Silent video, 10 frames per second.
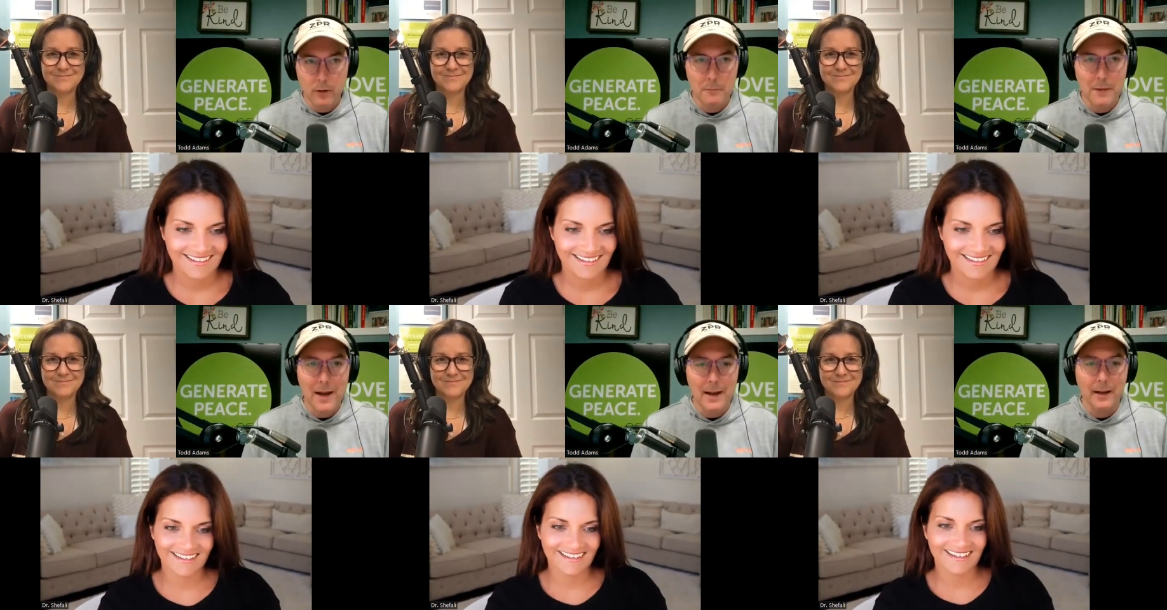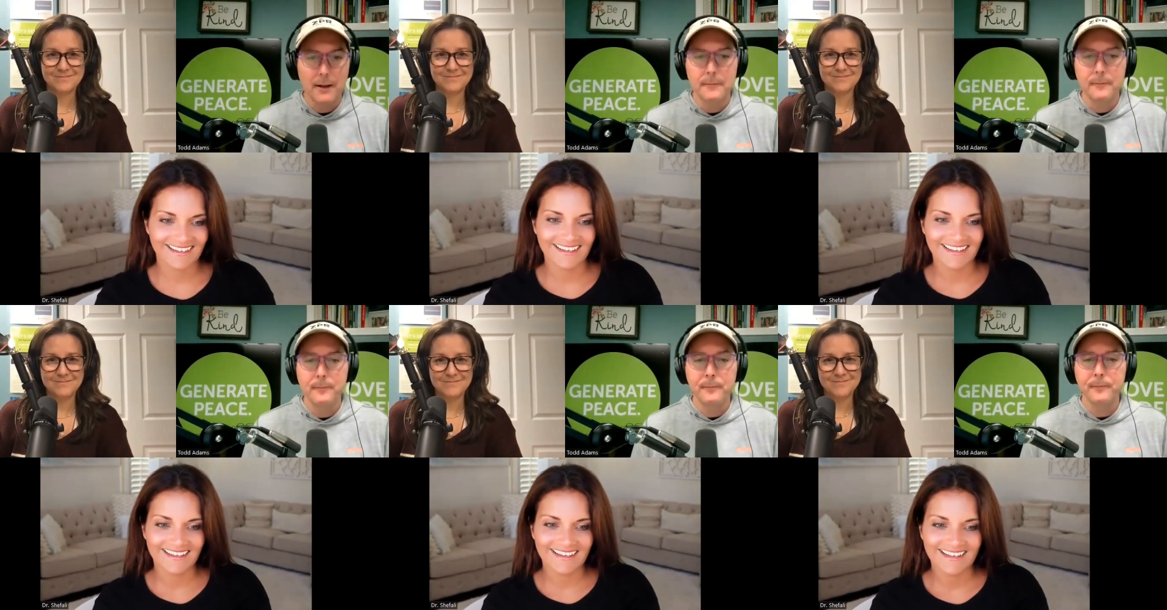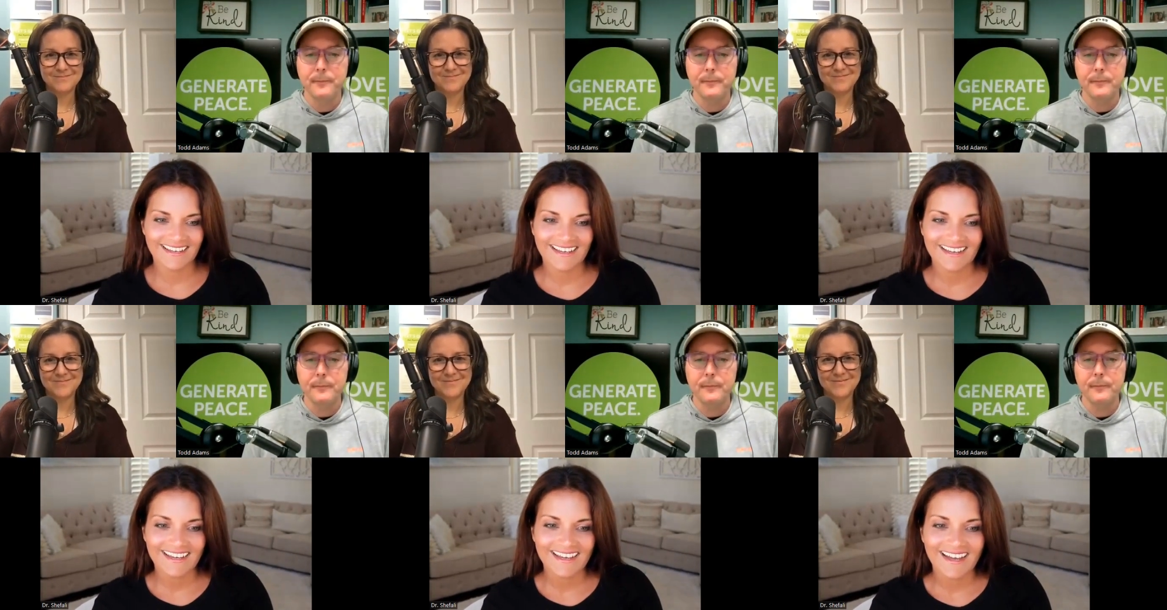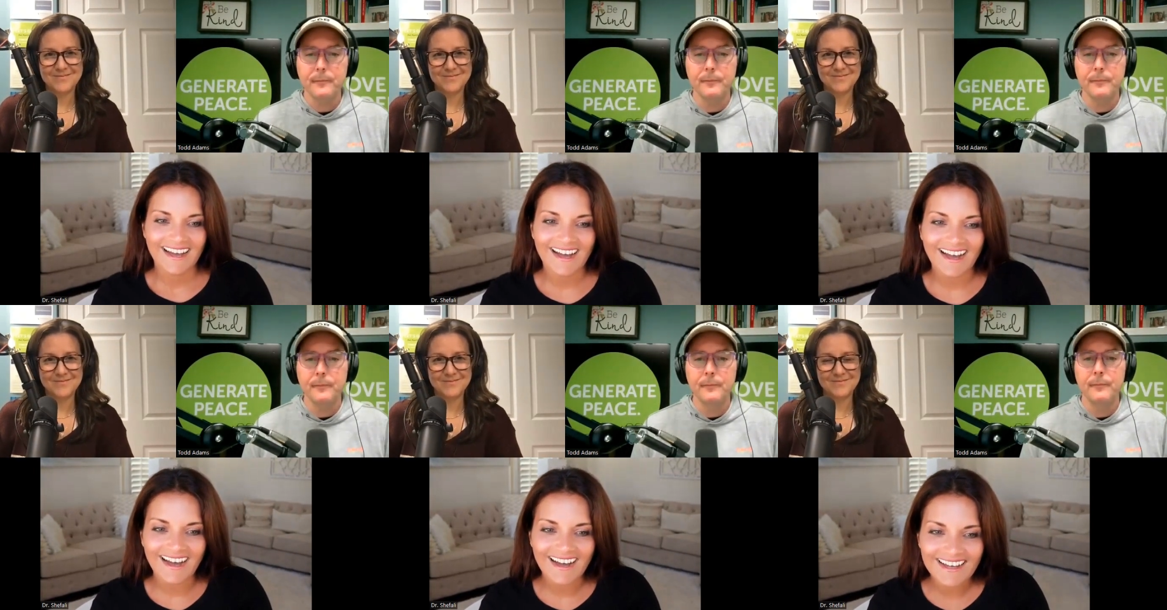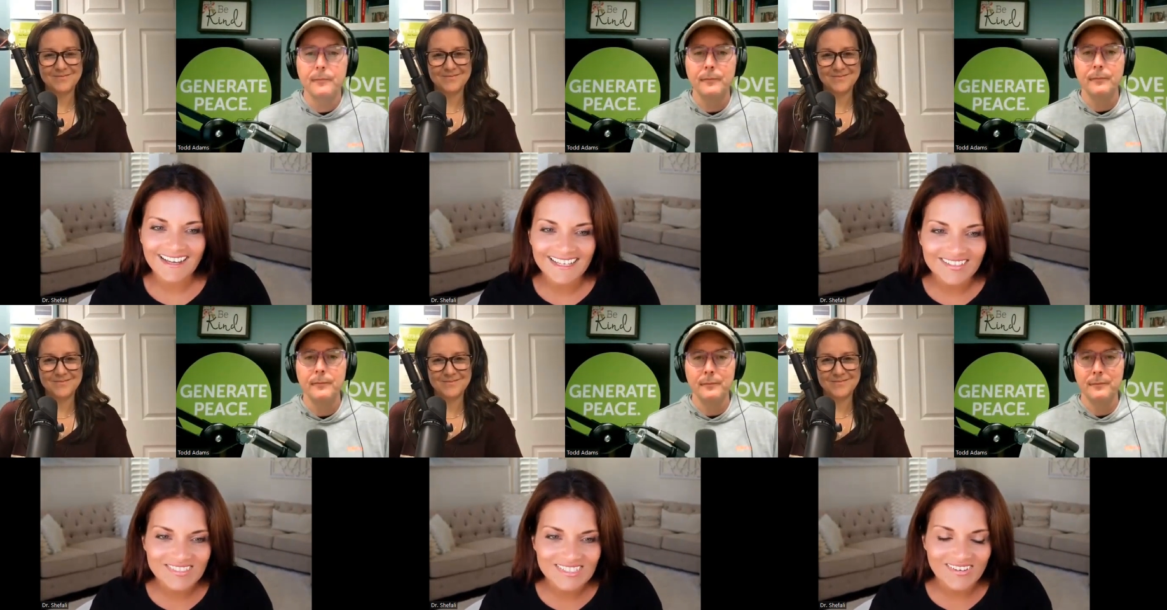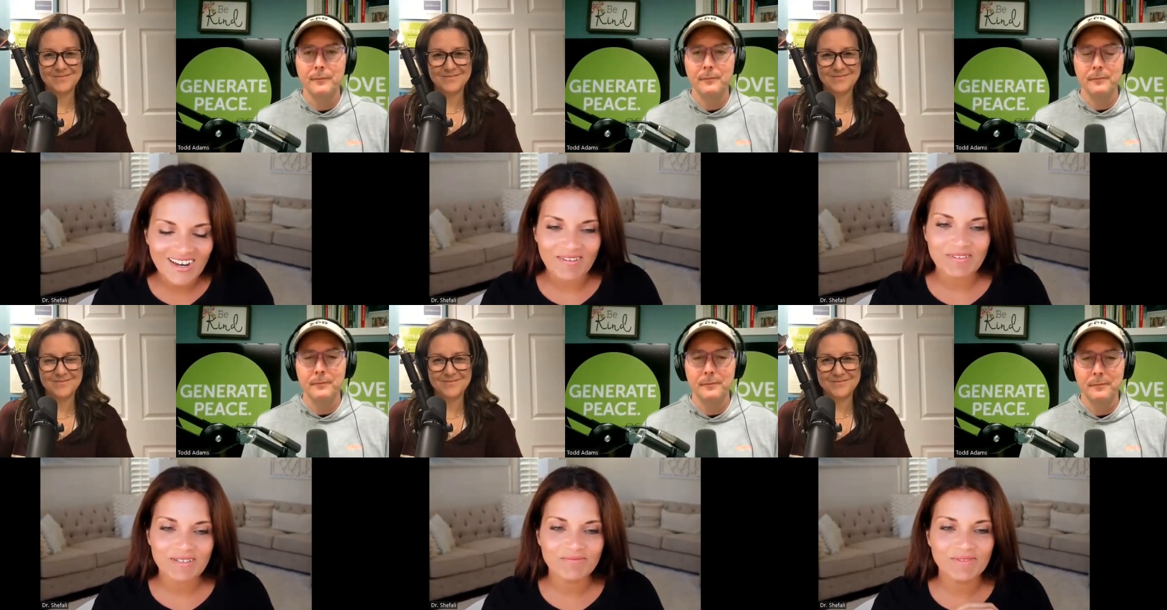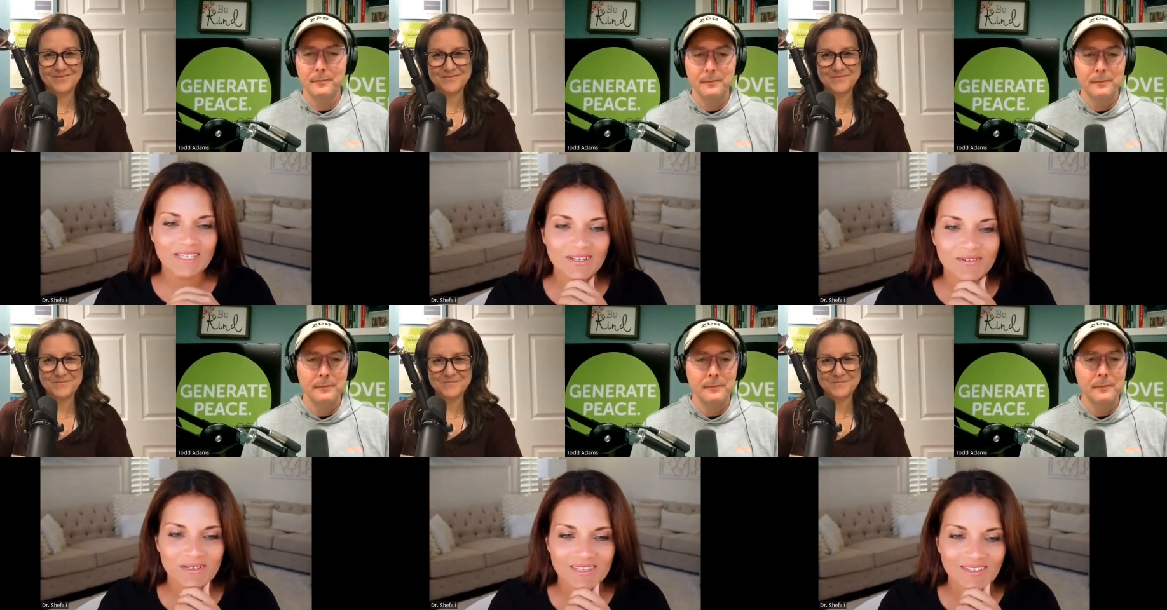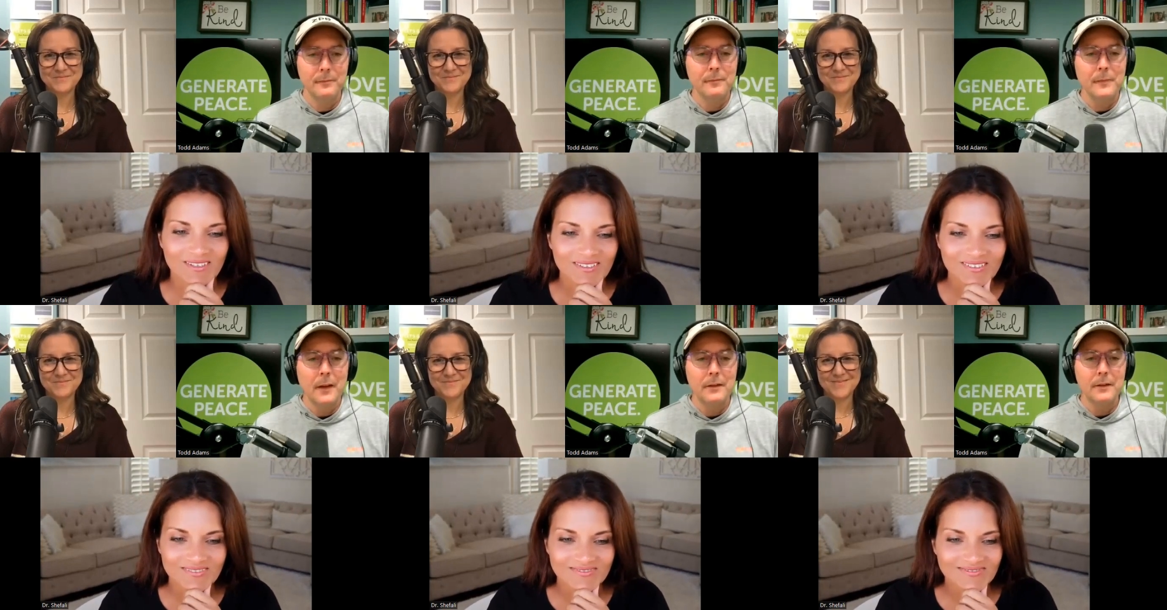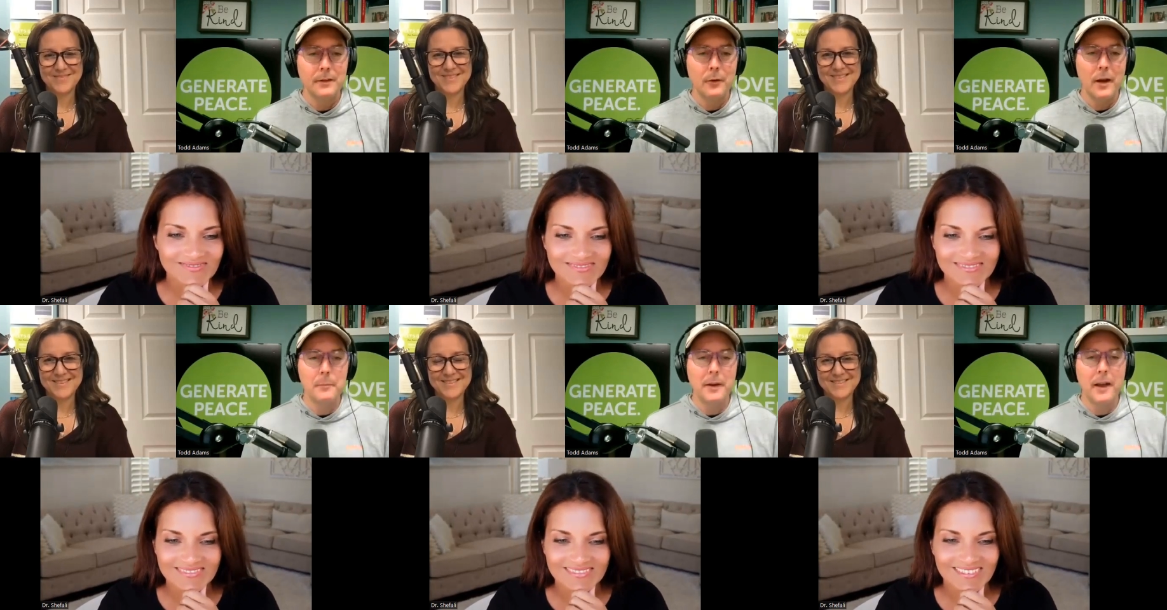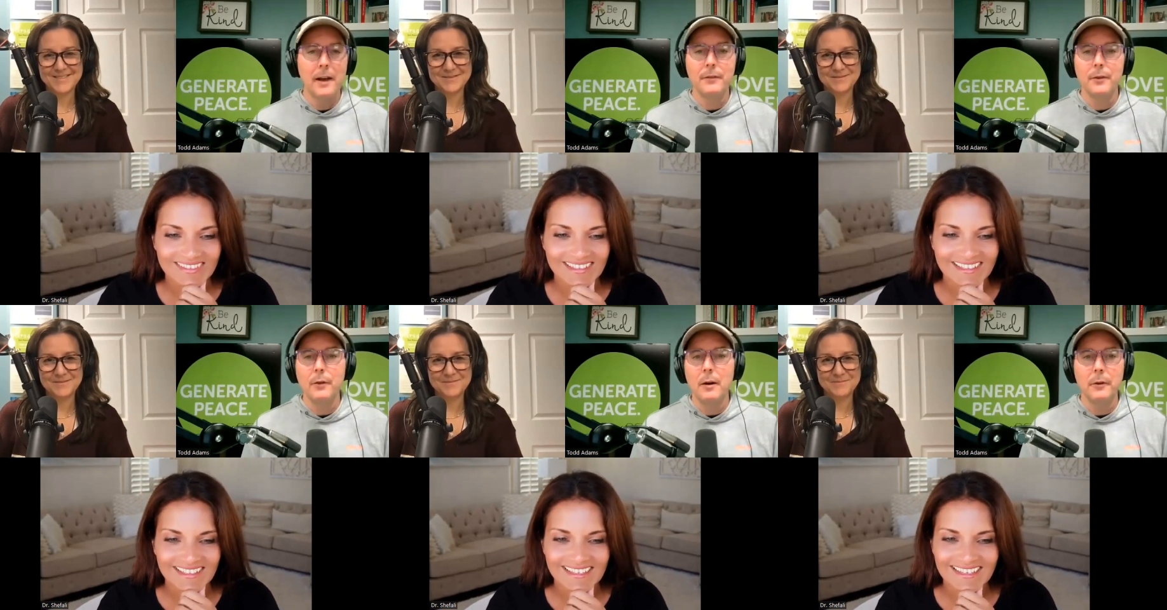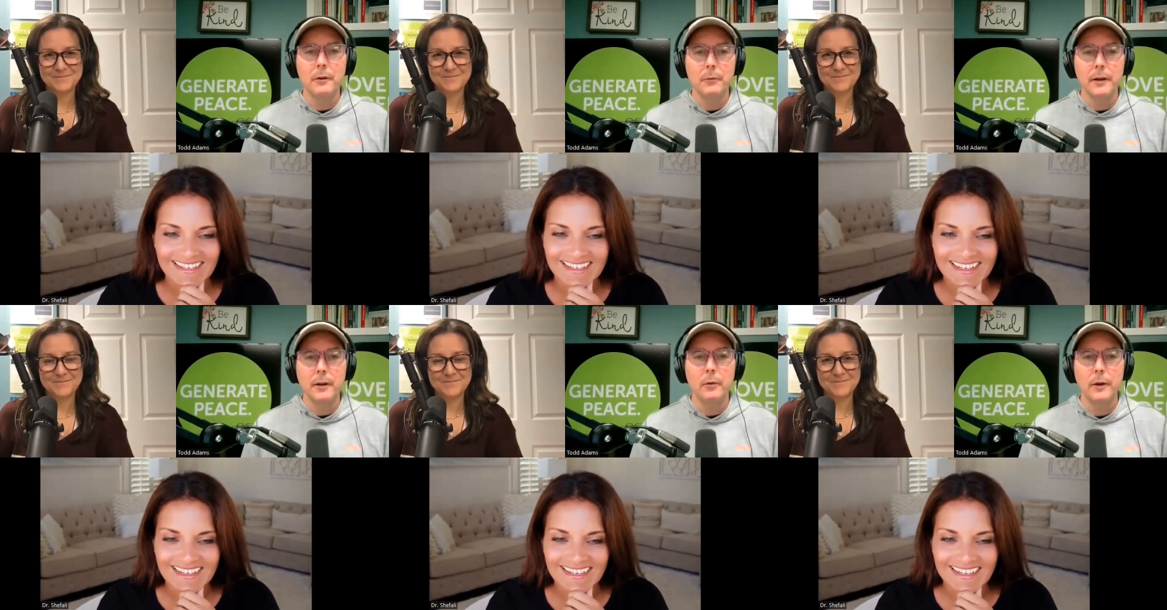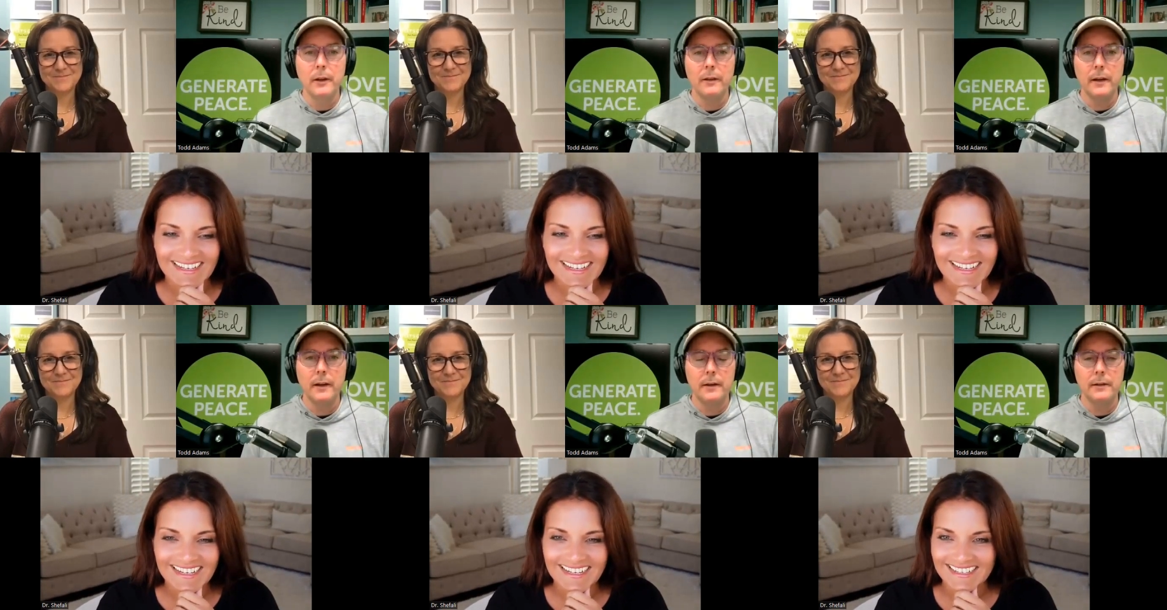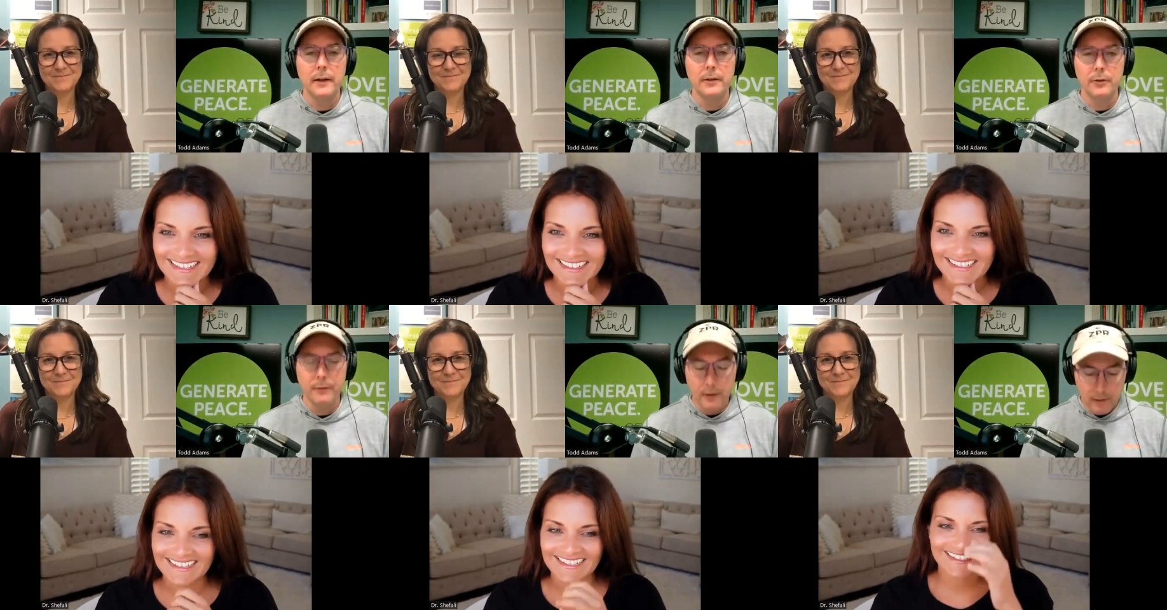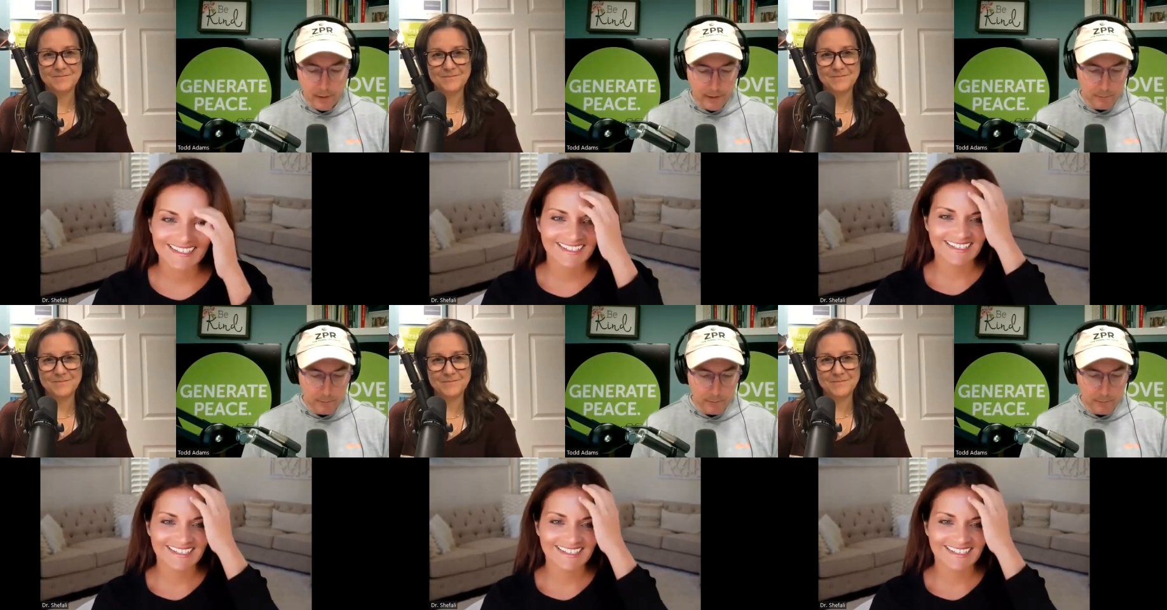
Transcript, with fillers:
Speaker 1: welcome back.
Speaker 2: Hi, I'm so happy to be here with you.
Speaker 1: I'm so happy to have you. I'm going to read a quick thing on Dr. Shefali. I